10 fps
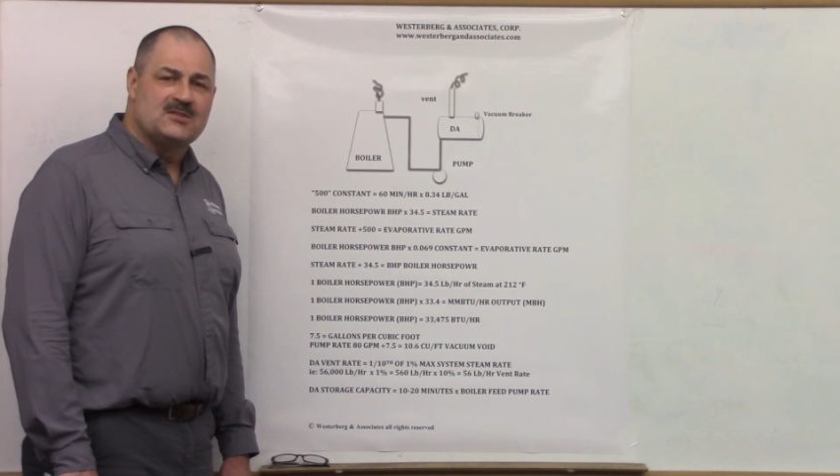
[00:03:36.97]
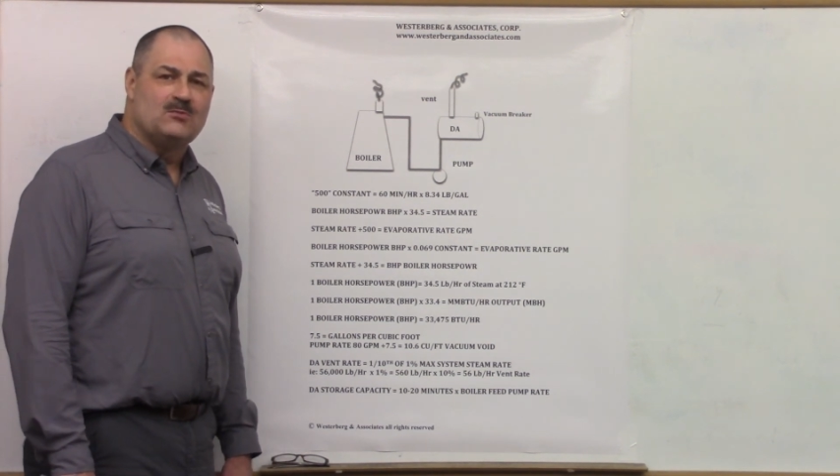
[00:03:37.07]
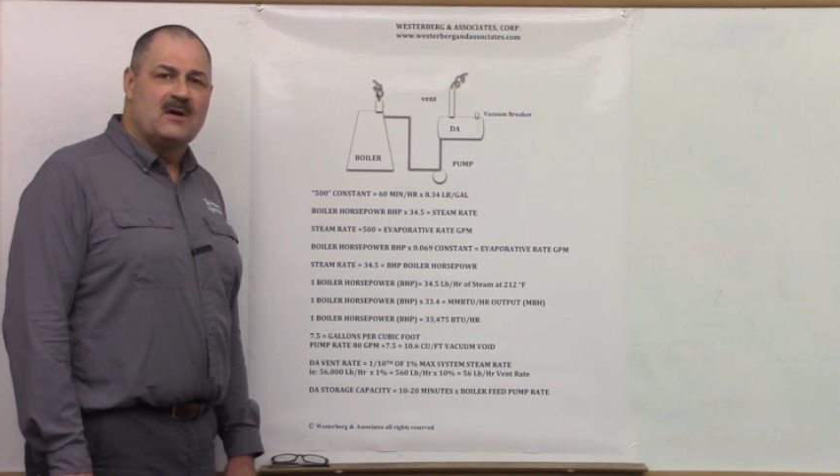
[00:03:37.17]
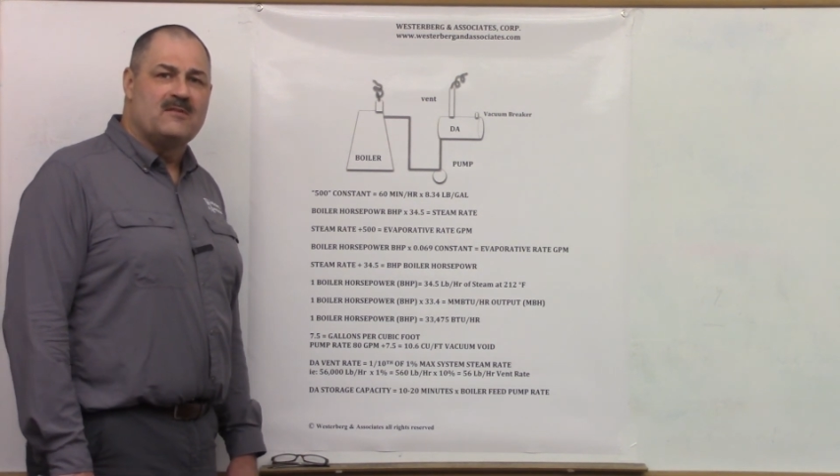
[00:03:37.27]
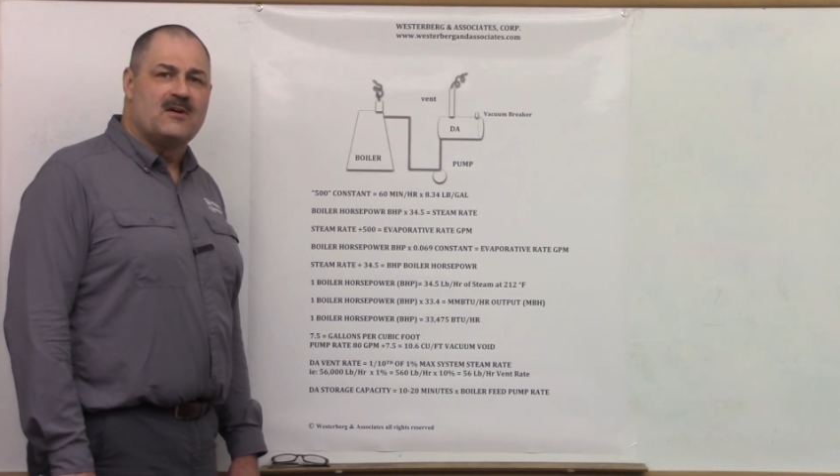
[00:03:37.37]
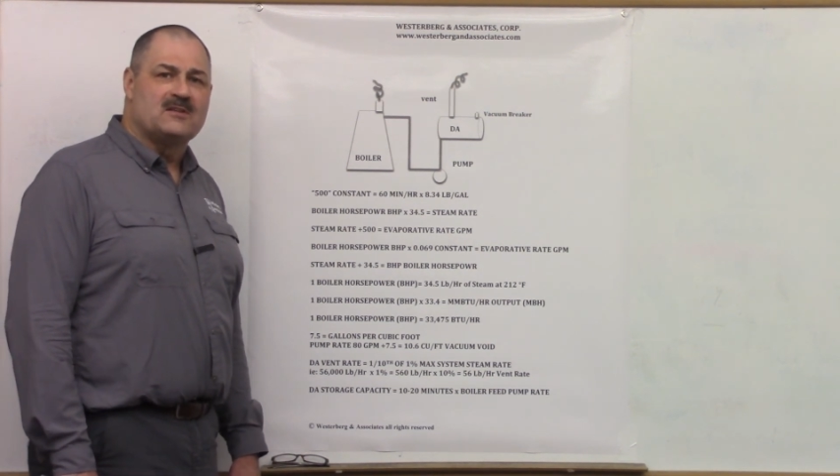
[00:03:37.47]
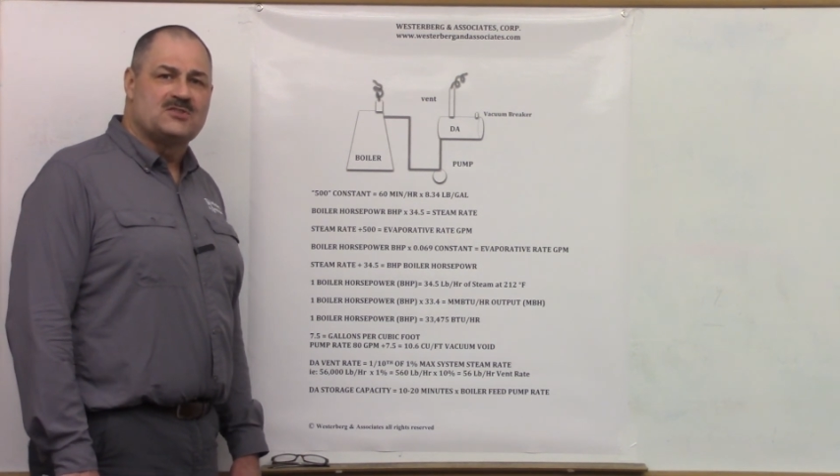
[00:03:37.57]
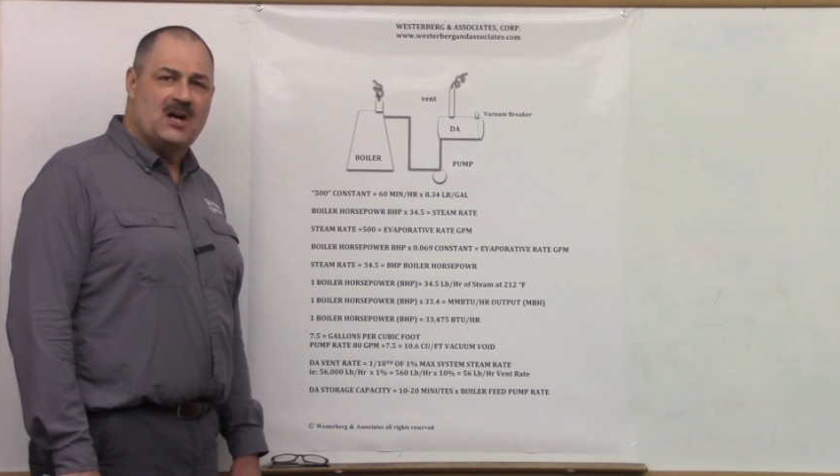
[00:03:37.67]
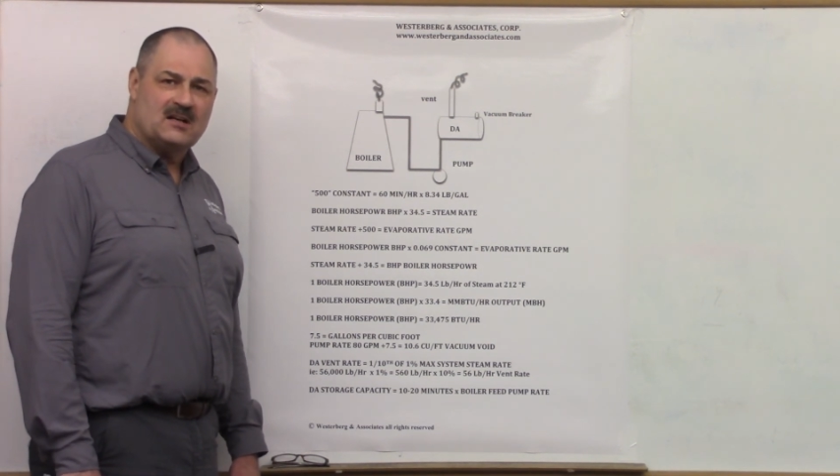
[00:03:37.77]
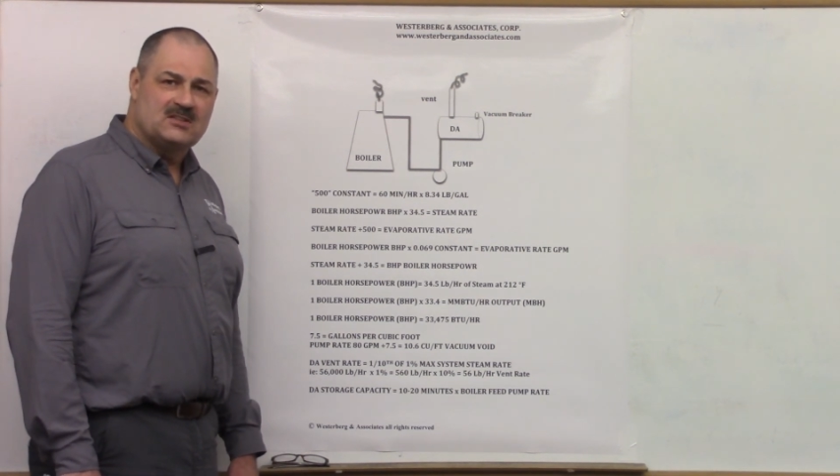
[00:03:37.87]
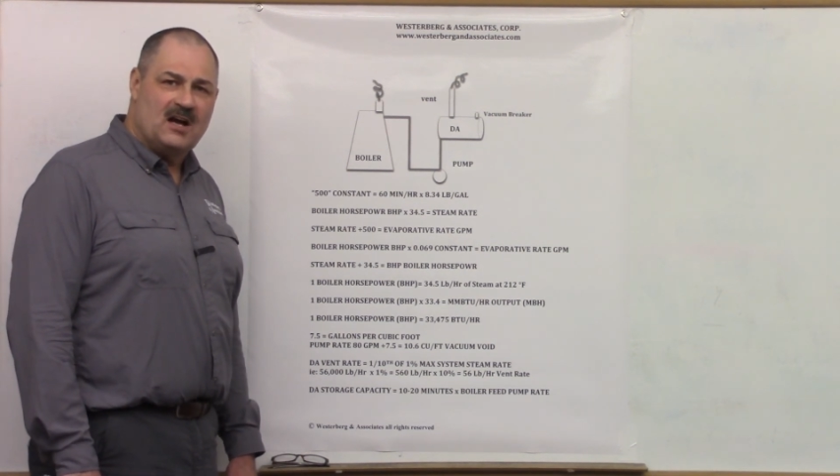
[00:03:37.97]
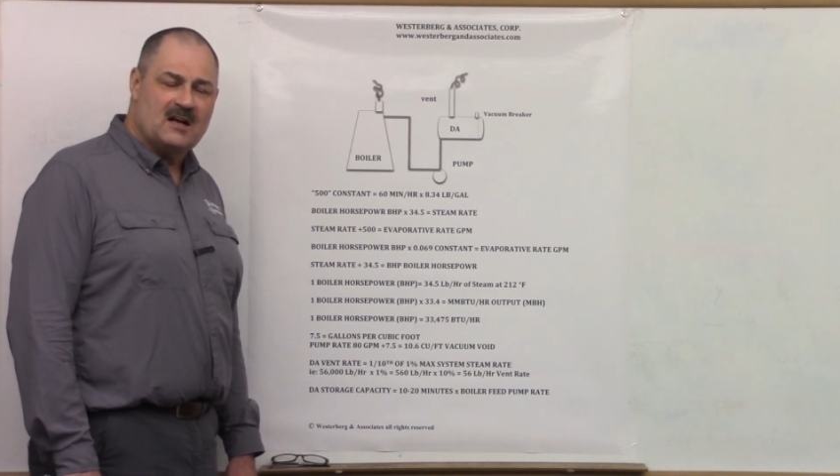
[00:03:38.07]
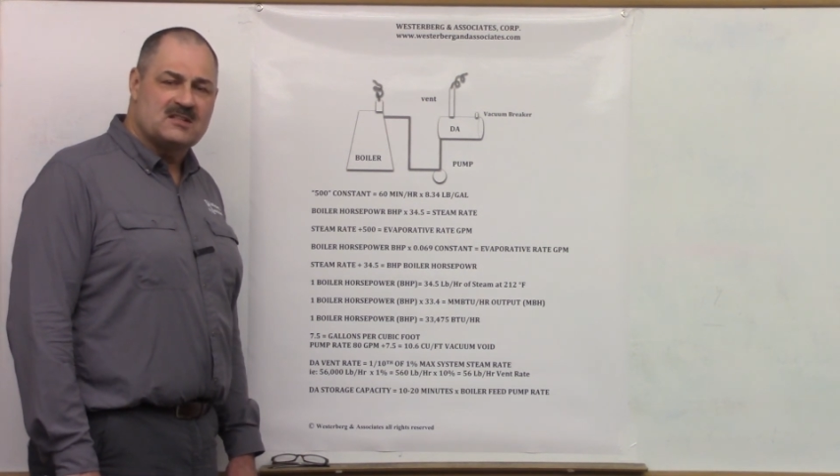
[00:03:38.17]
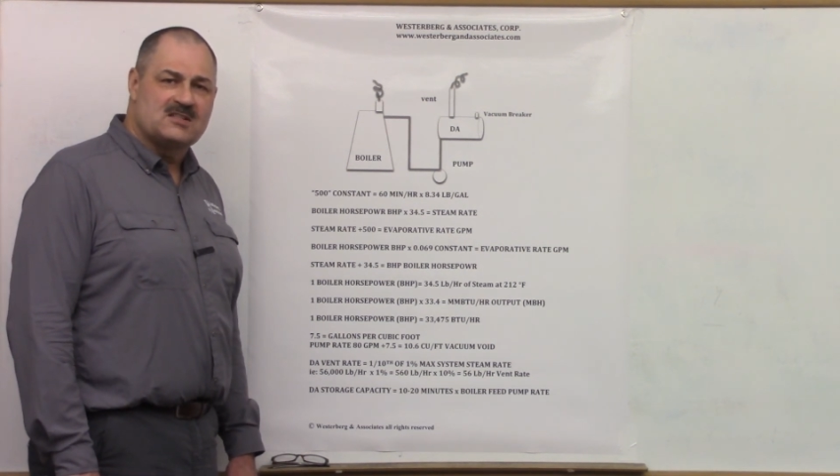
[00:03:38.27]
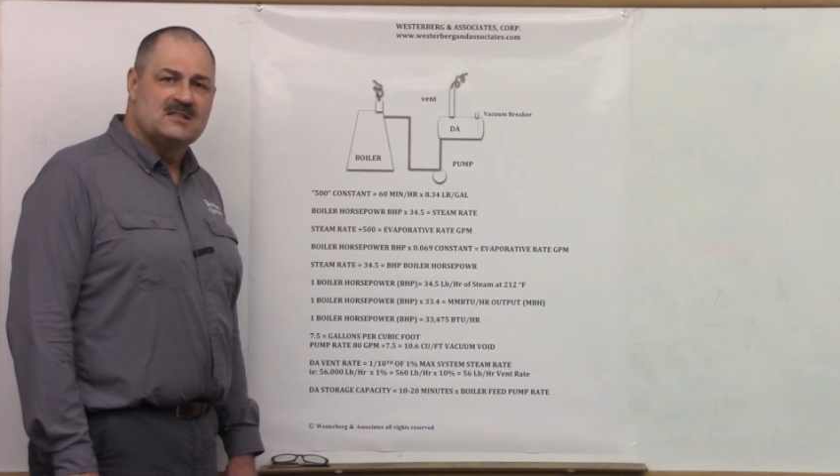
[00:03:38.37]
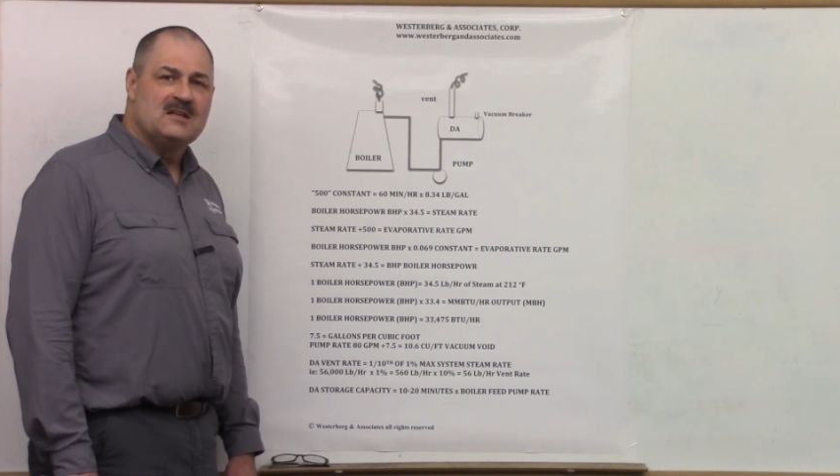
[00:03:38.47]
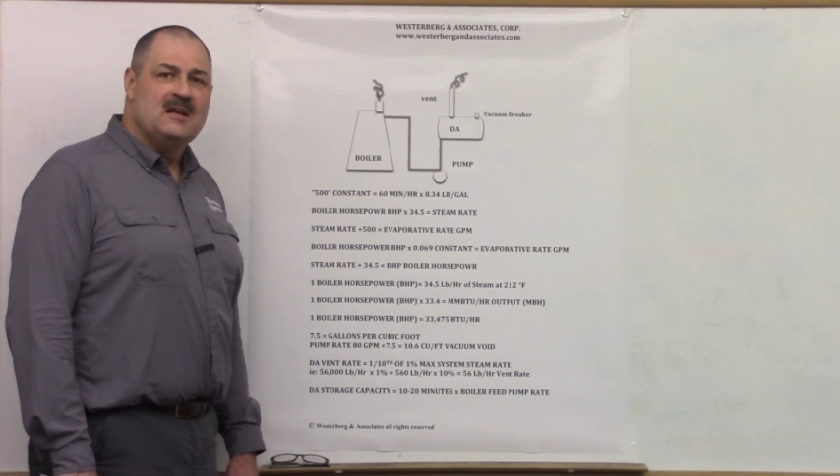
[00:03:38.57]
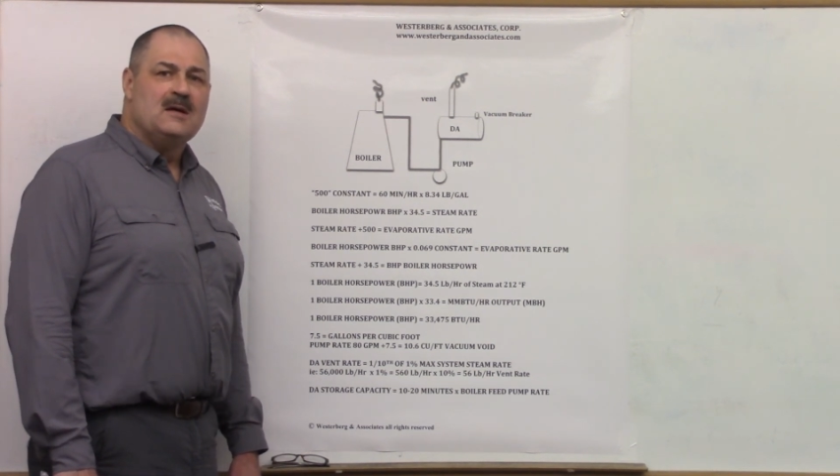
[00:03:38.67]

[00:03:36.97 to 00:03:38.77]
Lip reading: to one of our Chalk Talks.